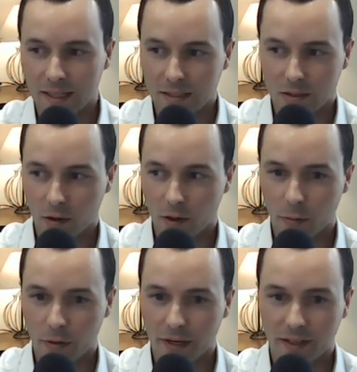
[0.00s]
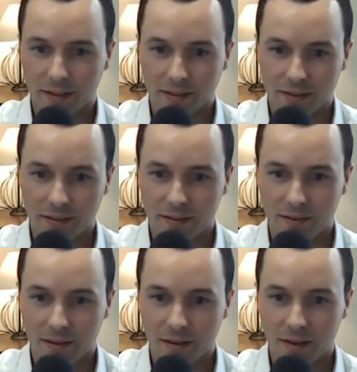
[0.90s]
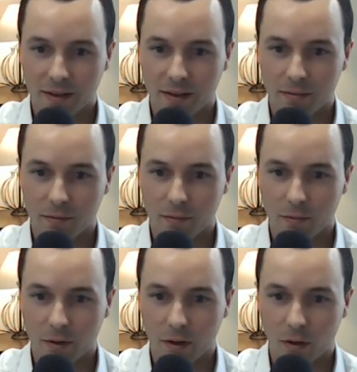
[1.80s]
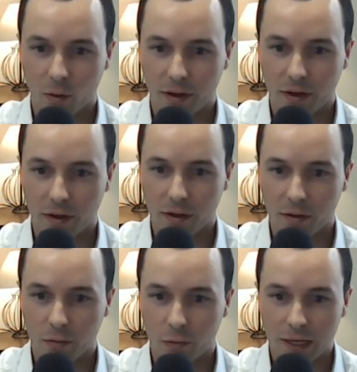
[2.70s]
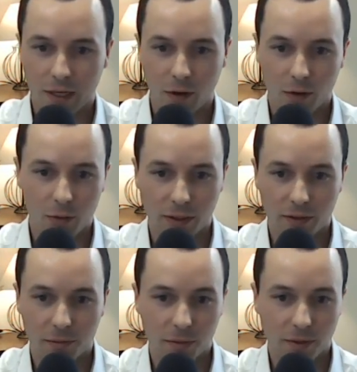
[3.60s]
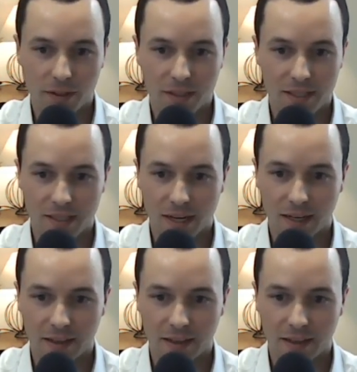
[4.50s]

guess it's hard to predict. According to Ray Kurzweil, where he's just saying